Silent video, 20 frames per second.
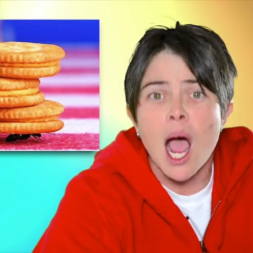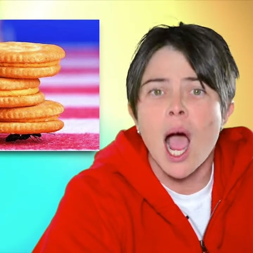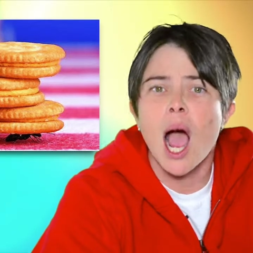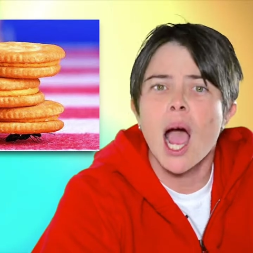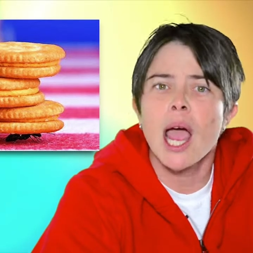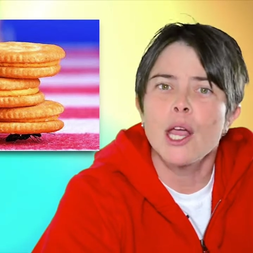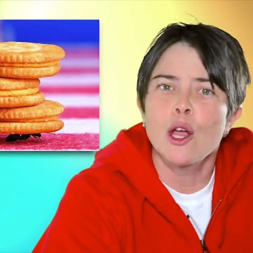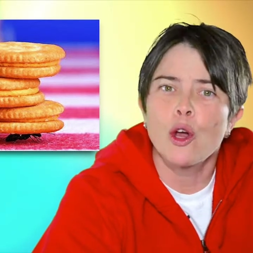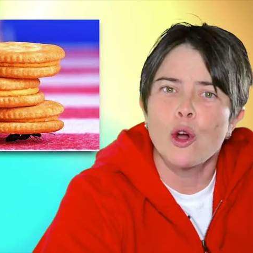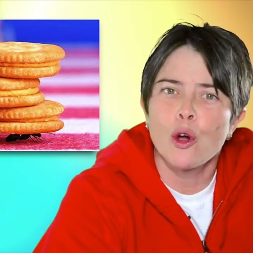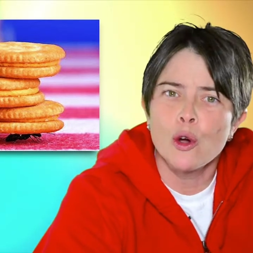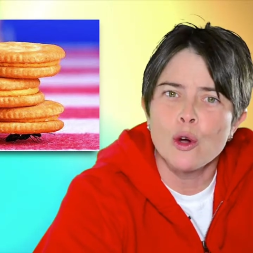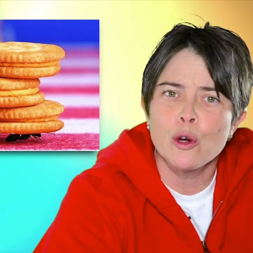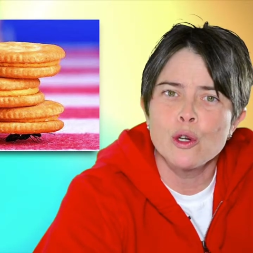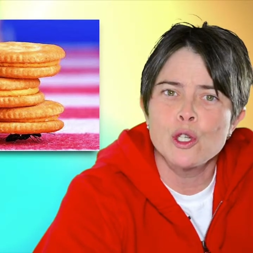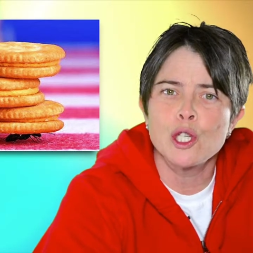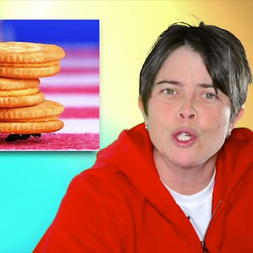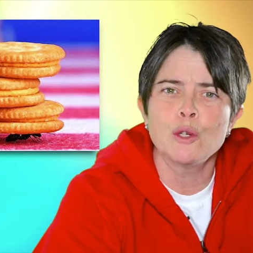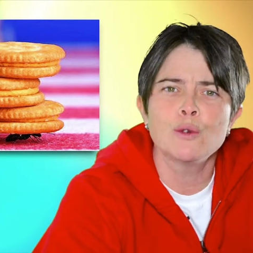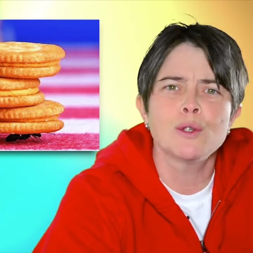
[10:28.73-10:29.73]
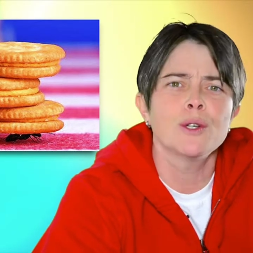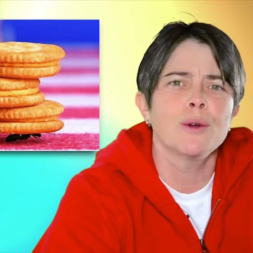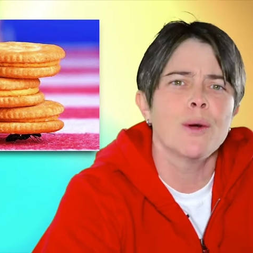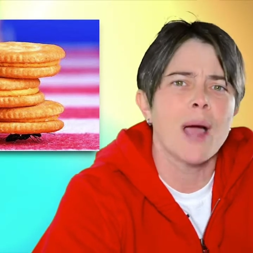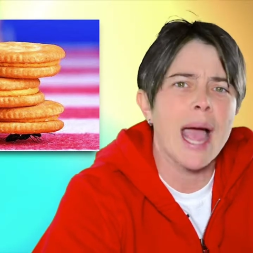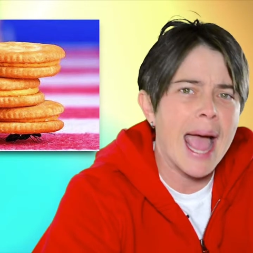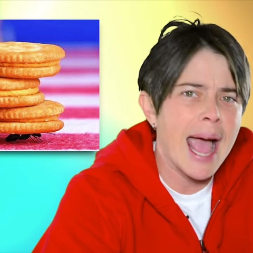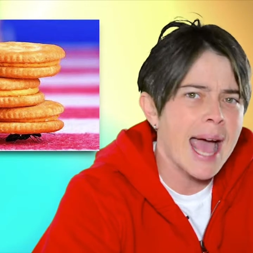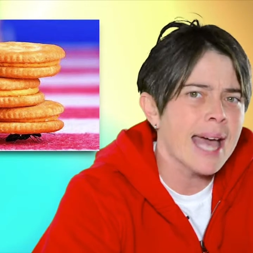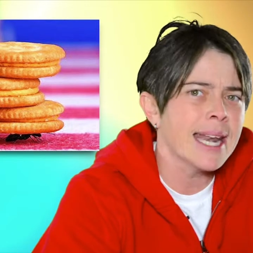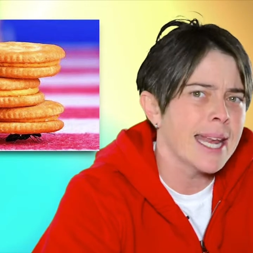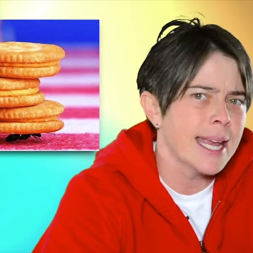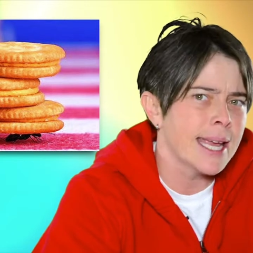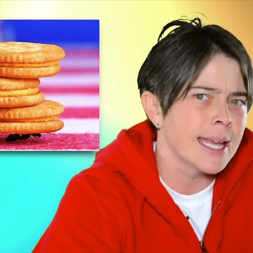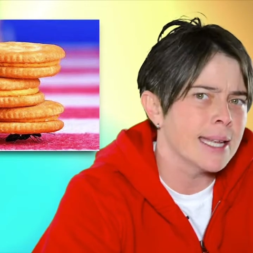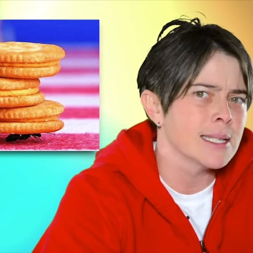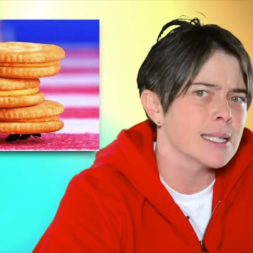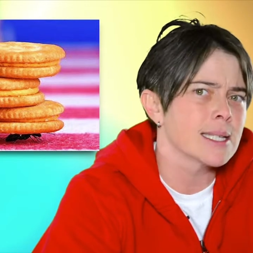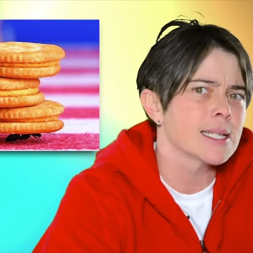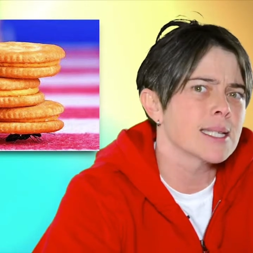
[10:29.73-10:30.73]
I urge you to add
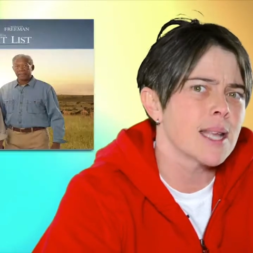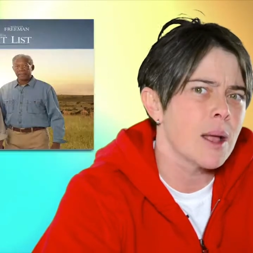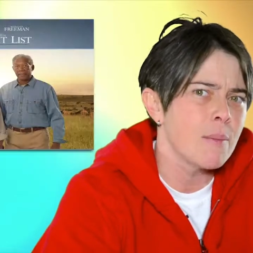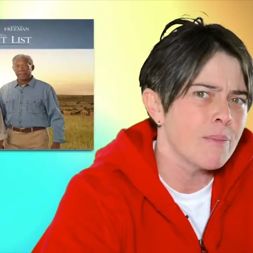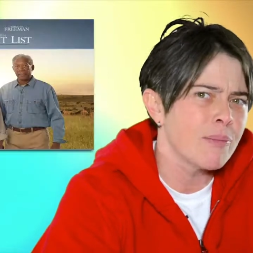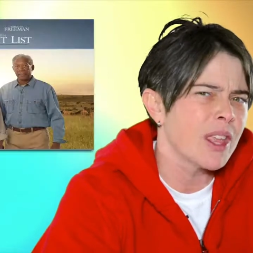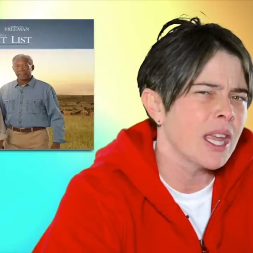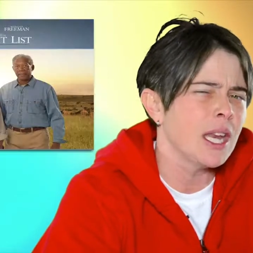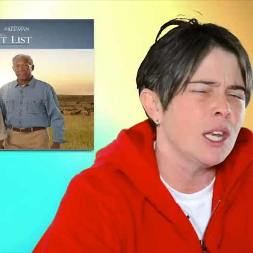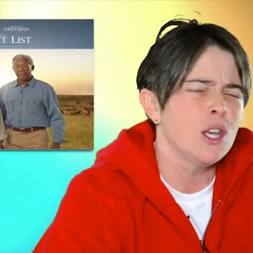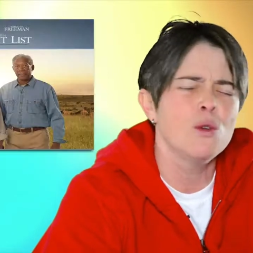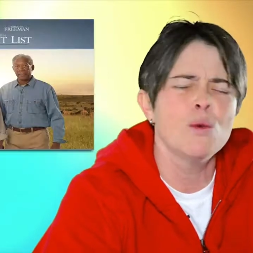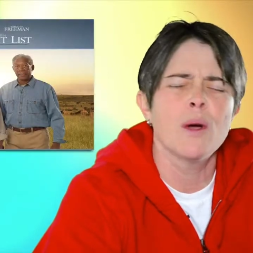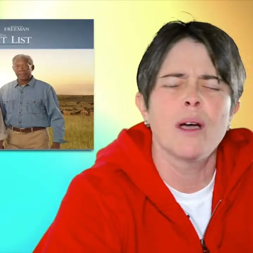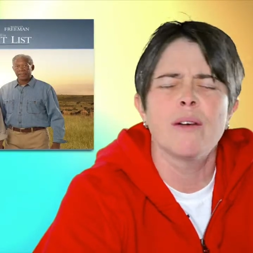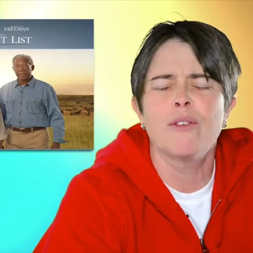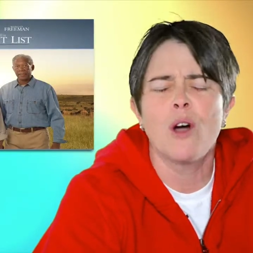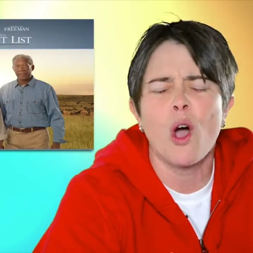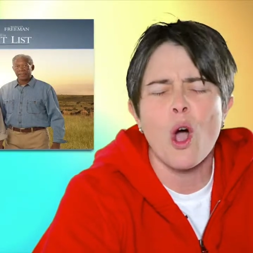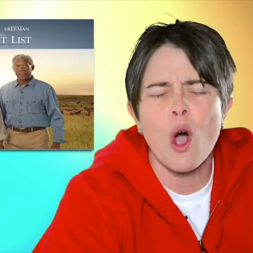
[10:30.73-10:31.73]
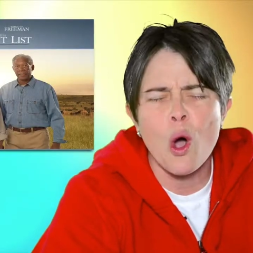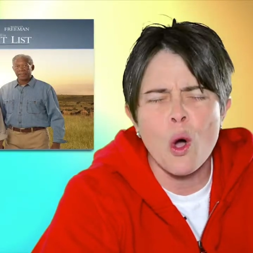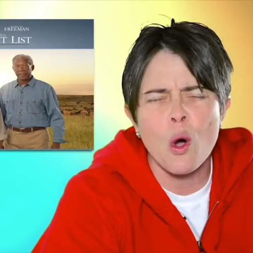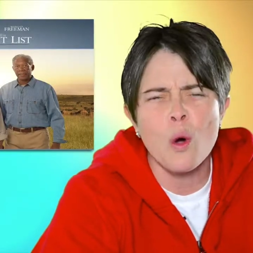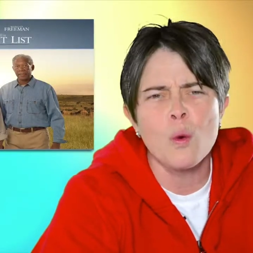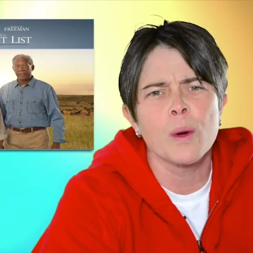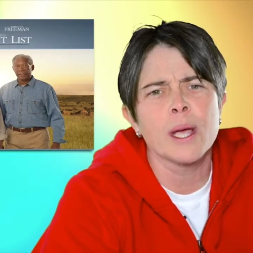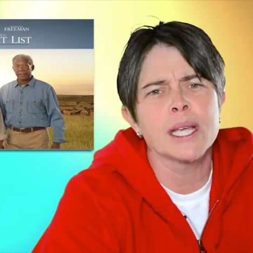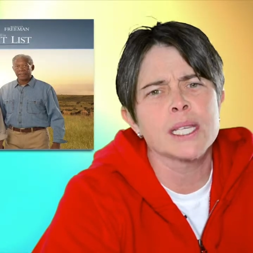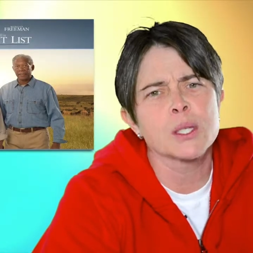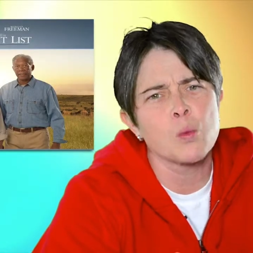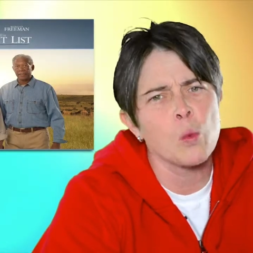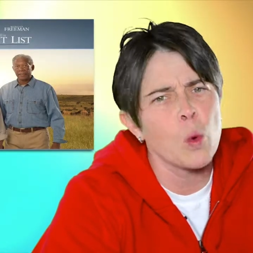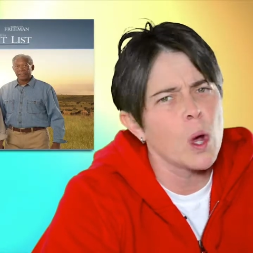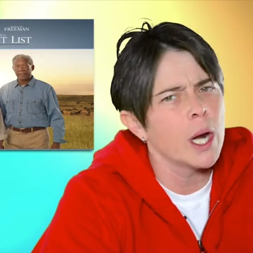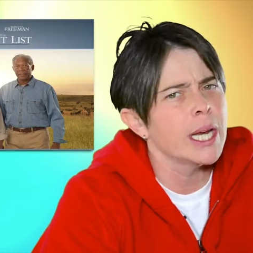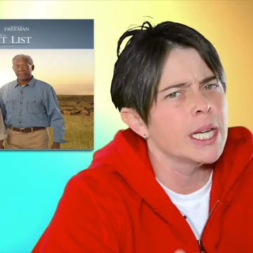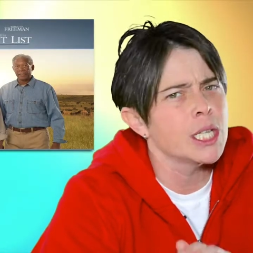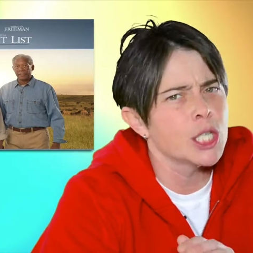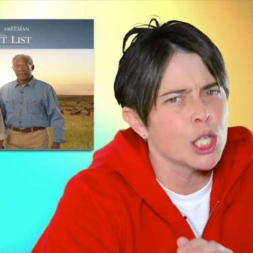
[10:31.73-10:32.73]
in something you have always
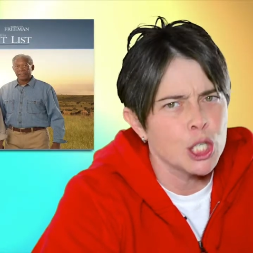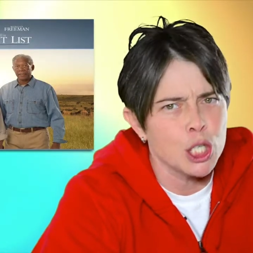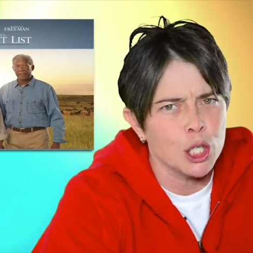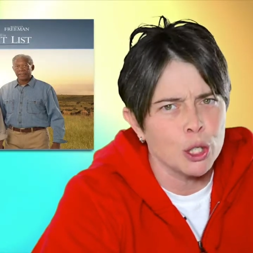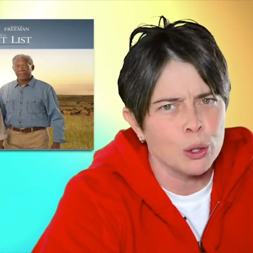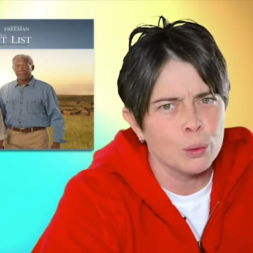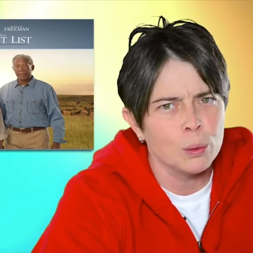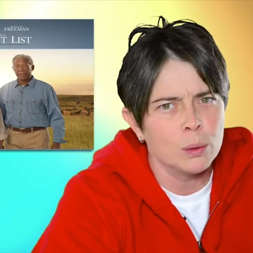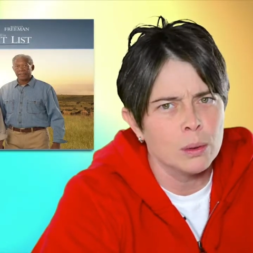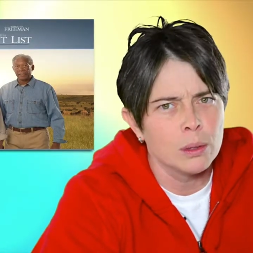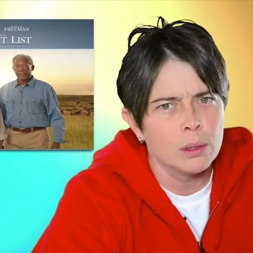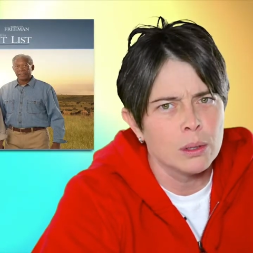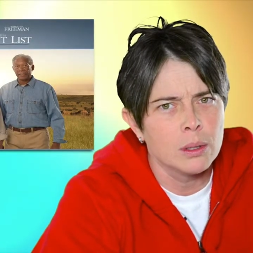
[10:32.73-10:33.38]
wanted to do.